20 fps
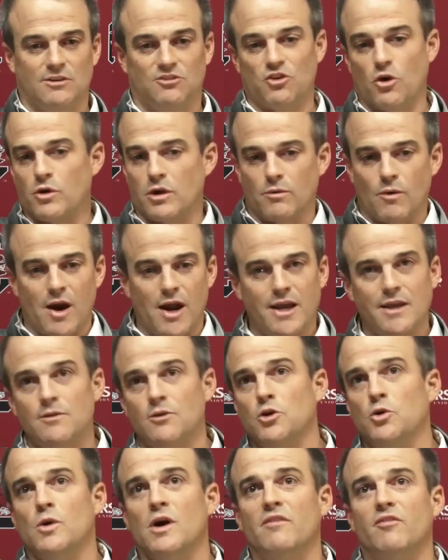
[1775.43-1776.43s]
Jody
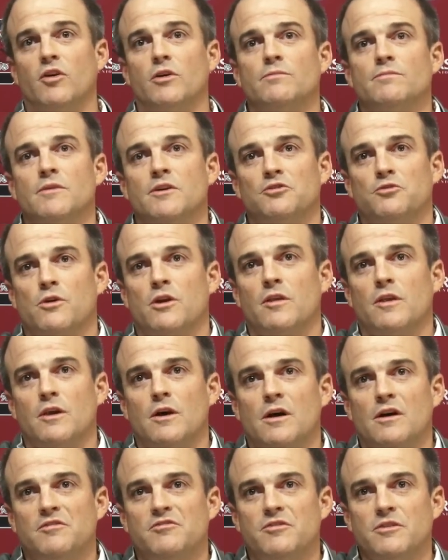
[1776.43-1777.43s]
Wright, whoever is running
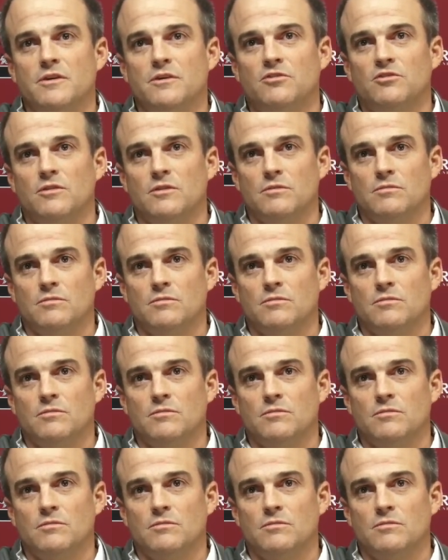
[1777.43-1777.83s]
the offense.